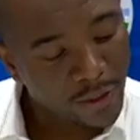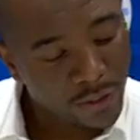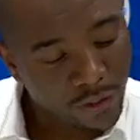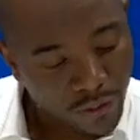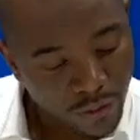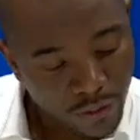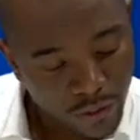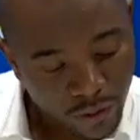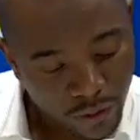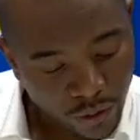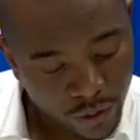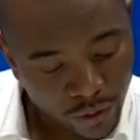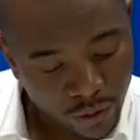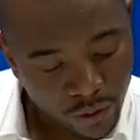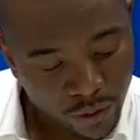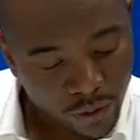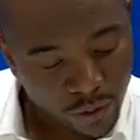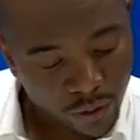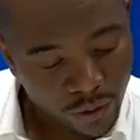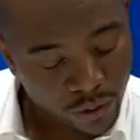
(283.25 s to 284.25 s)

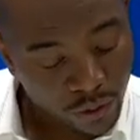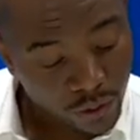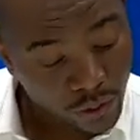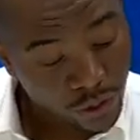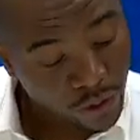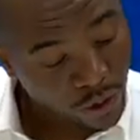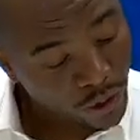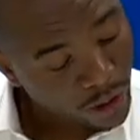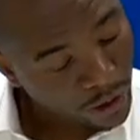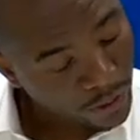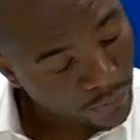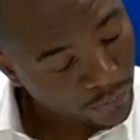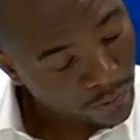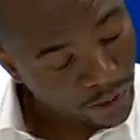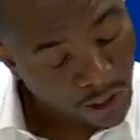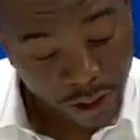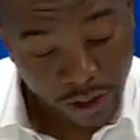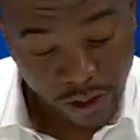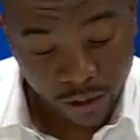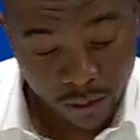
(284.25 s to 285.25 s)

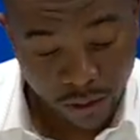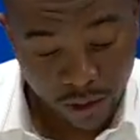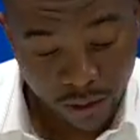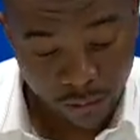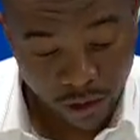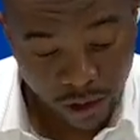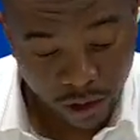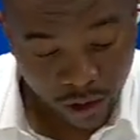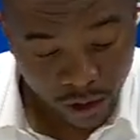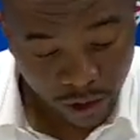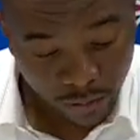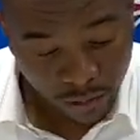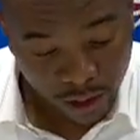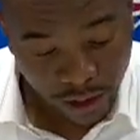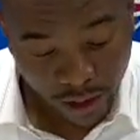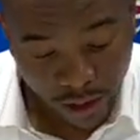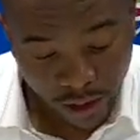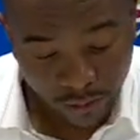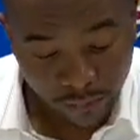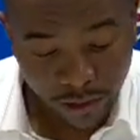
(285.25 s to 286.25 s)
I just want to make sure I'm in
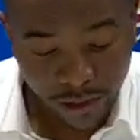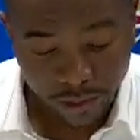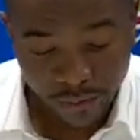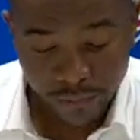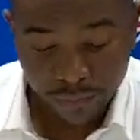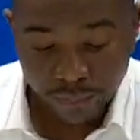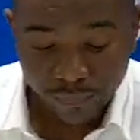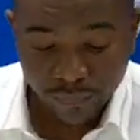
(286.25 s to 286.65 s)
the right place,